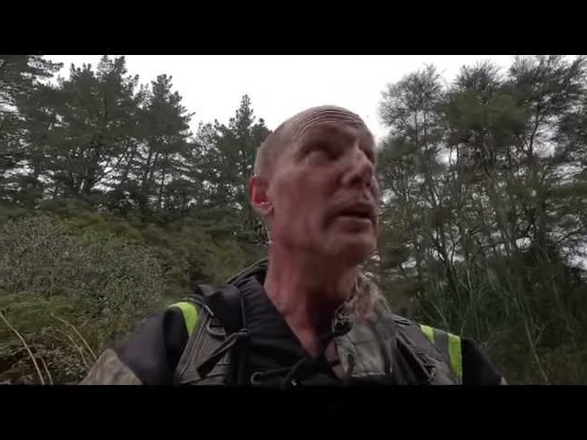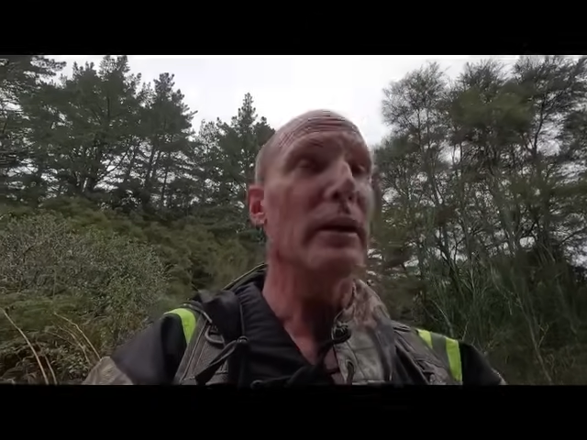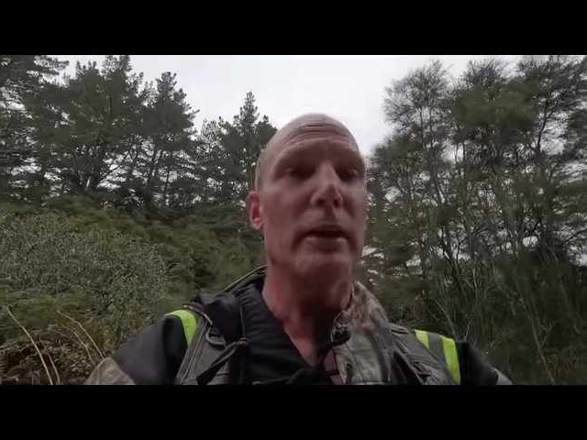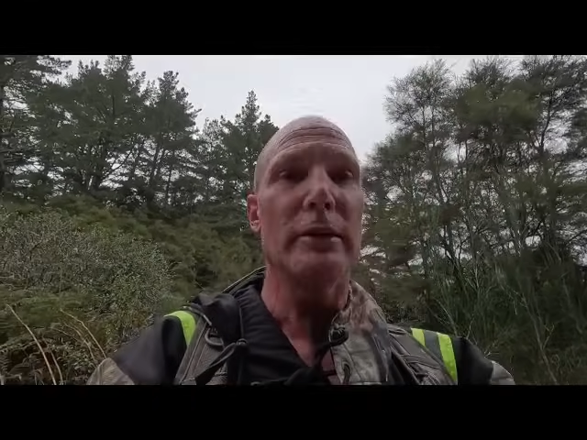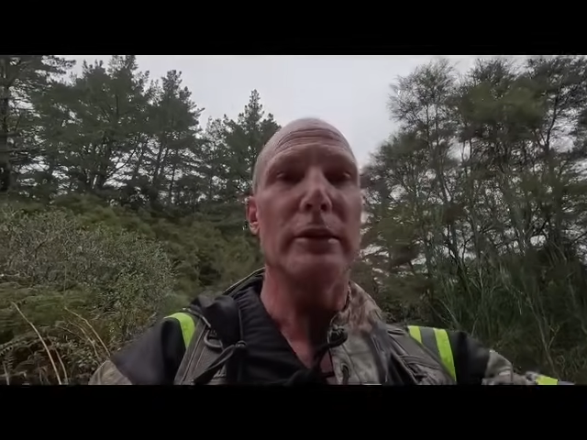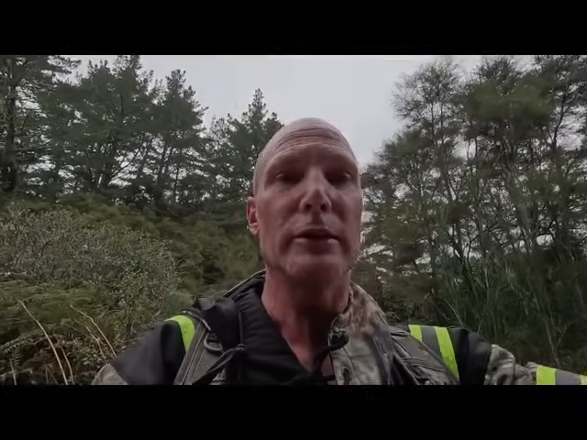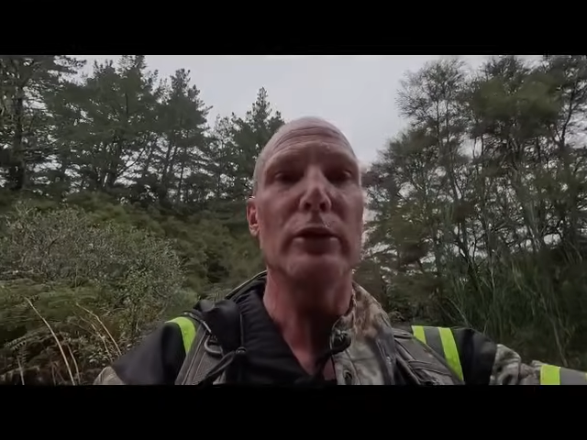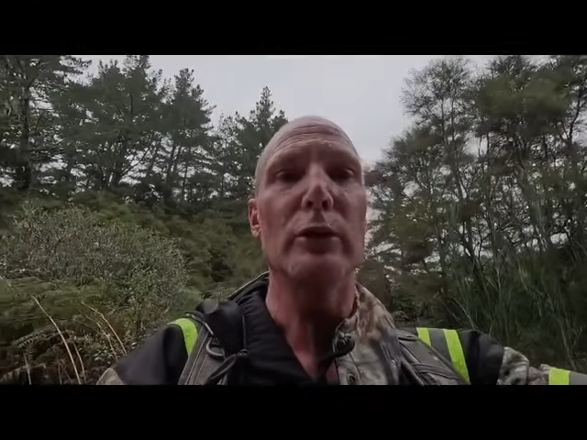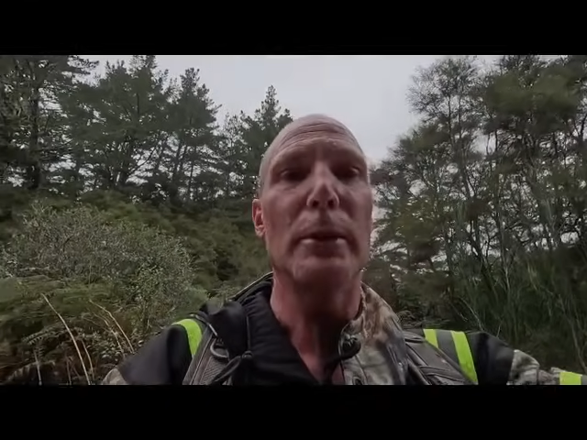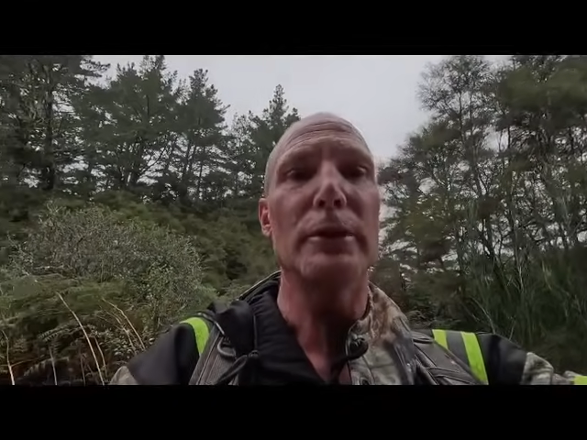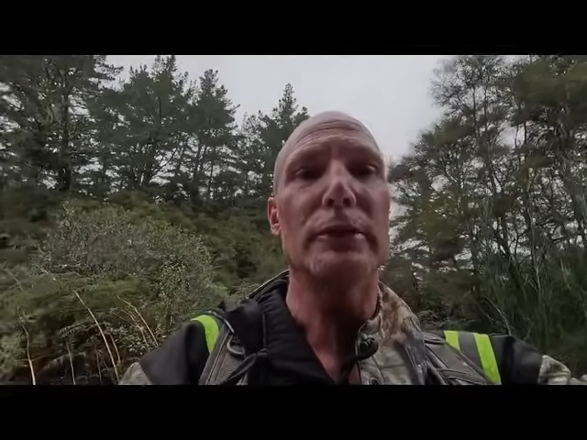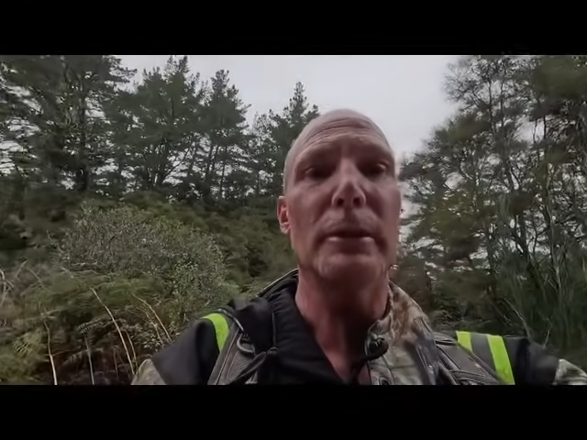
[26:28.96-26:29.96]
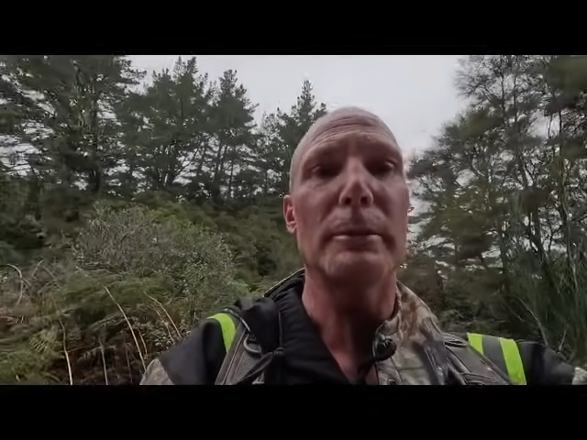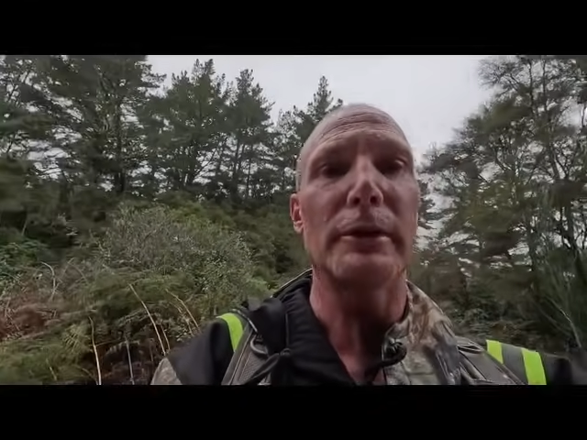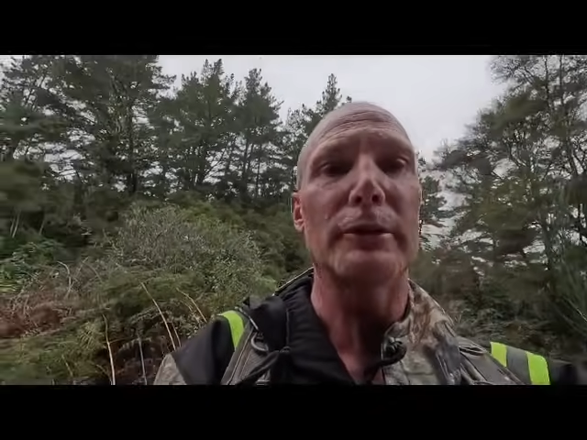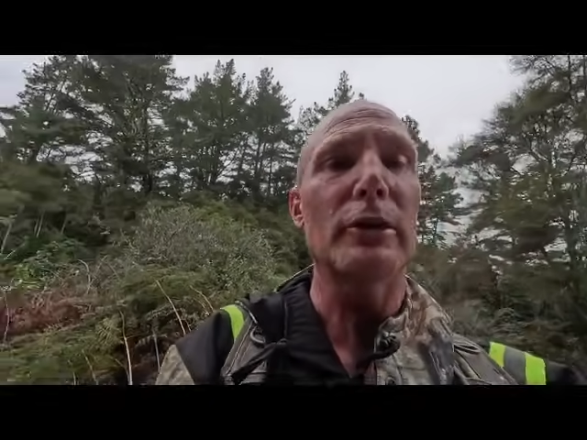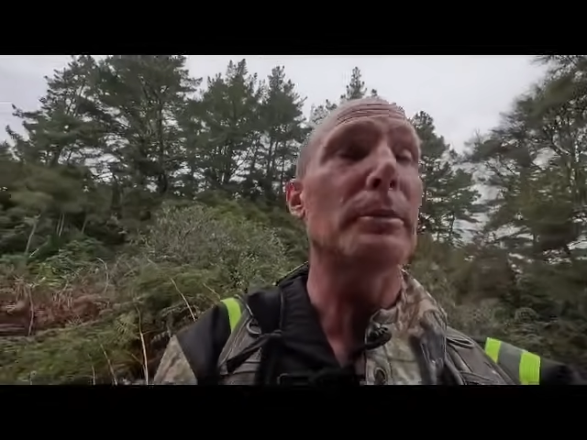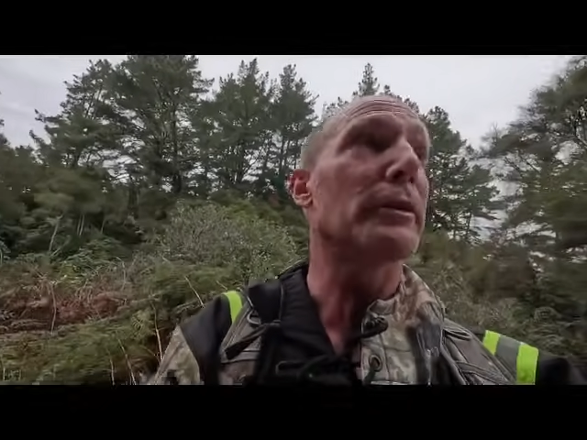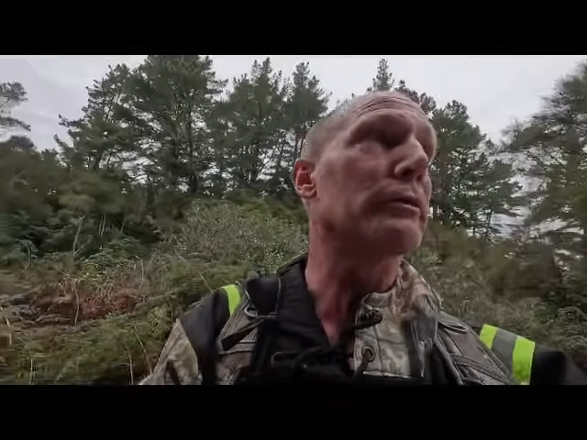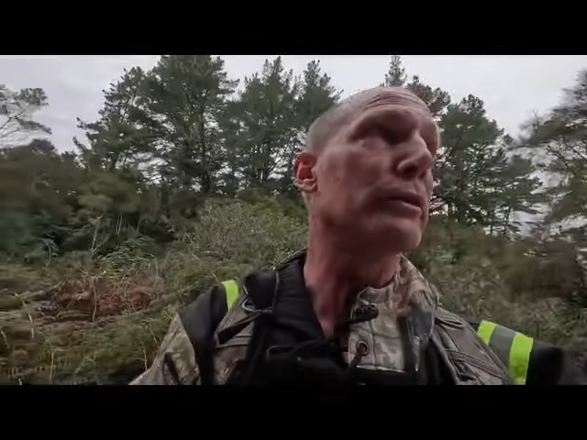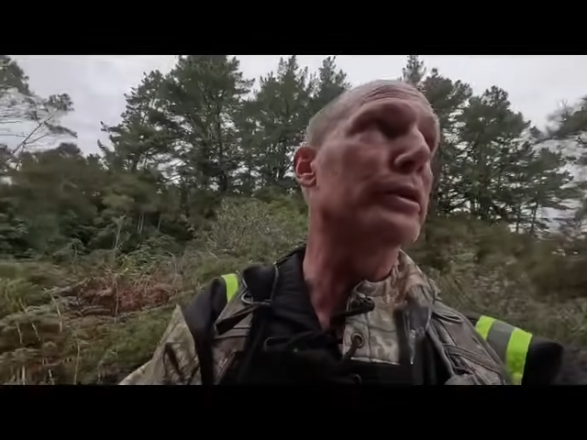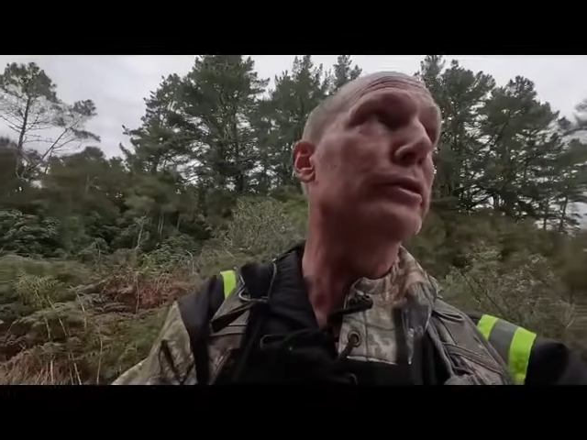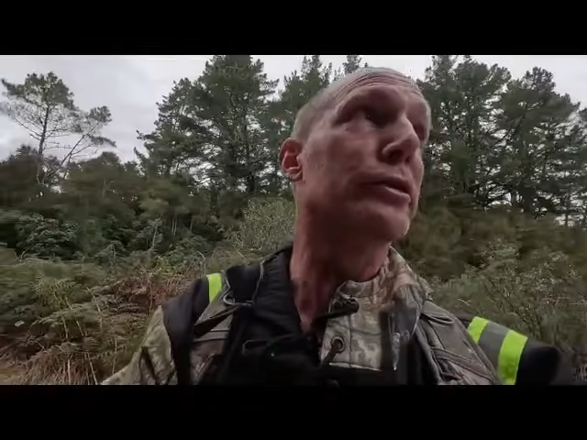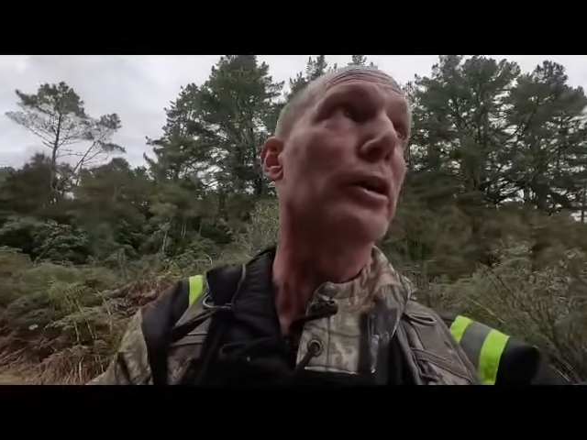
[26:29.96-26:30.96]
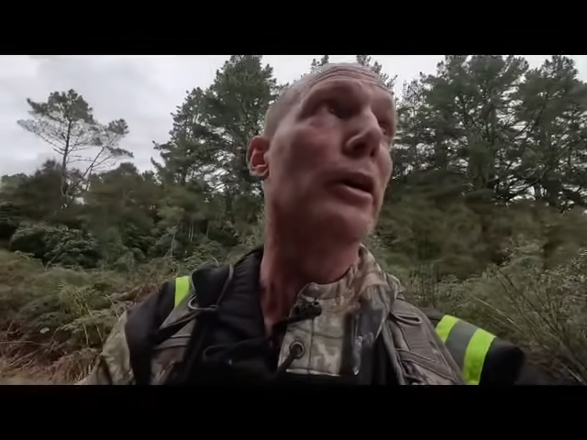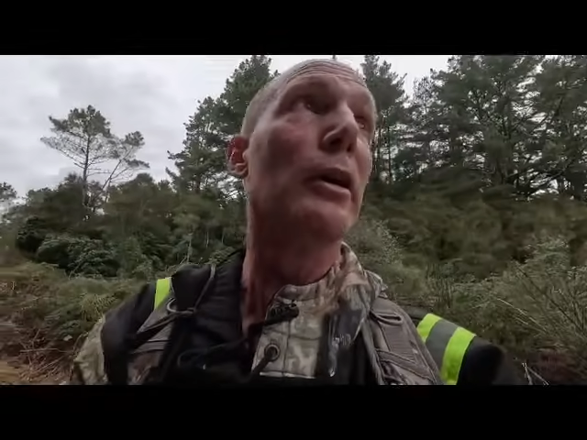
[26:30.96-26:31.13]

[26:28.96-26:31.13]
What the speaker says: And she's almost up at the top of the ridge.